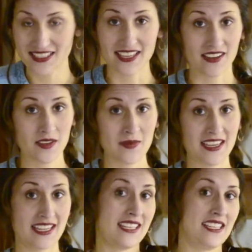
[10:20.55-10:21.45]
is how you
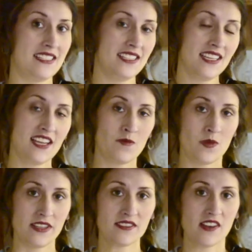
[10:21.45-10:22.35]
make an easy and
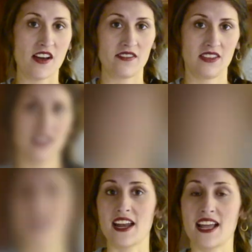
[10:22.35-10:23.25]
moist coffee
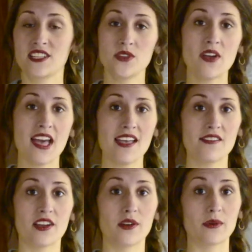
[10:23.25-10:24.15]
cake. I do
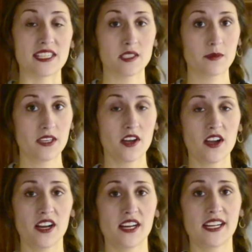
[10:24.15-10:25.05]
have a recipe
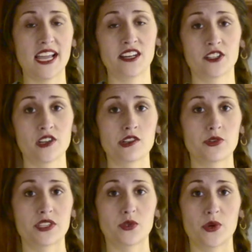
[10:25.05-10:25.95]
card and a
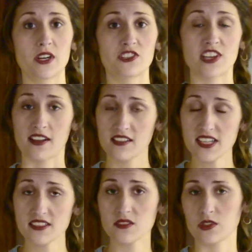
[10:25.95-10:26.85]
grocery store
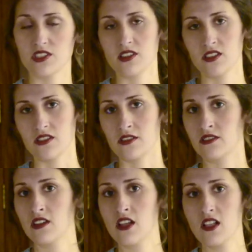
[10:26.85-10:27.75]
checklist, which
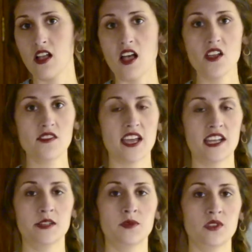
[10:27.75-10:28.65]
includes all of the
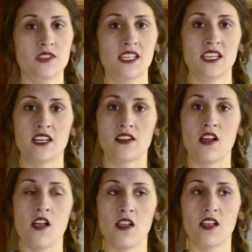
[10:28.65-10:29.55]
items you need and
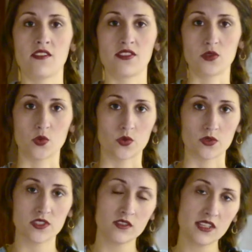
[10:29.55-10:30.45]
all of the
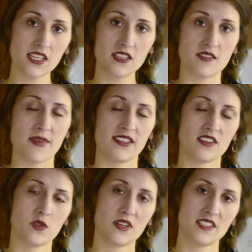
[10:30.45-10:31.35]
tools you'll need to make
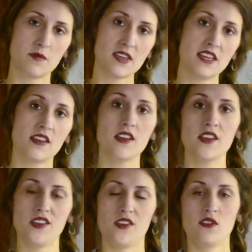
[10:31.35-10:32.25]
this recipe.
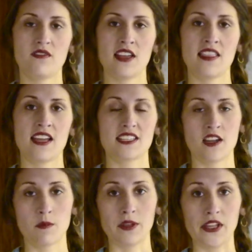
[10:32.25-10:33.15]
You can find that
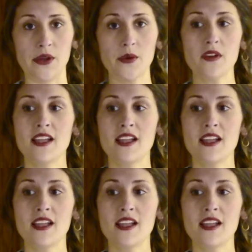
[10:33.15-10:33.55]
down below.